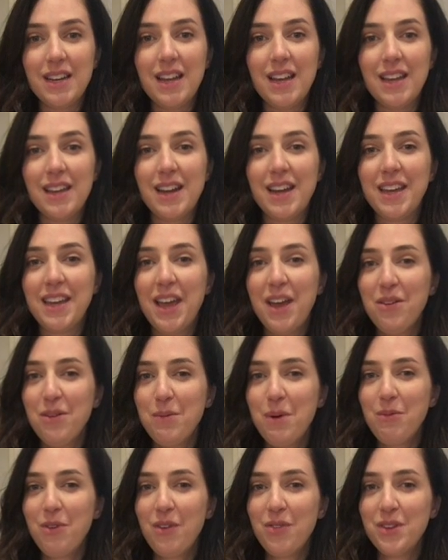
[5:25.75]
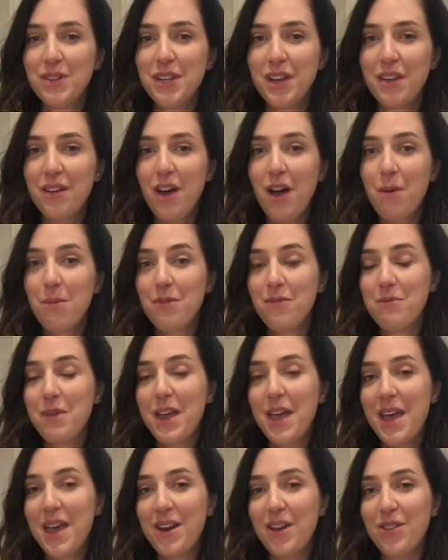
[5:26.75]
and I can't remember off the top of my
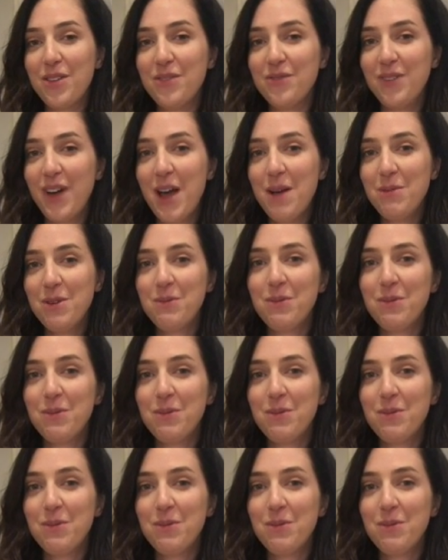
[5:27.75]
head all the fiber,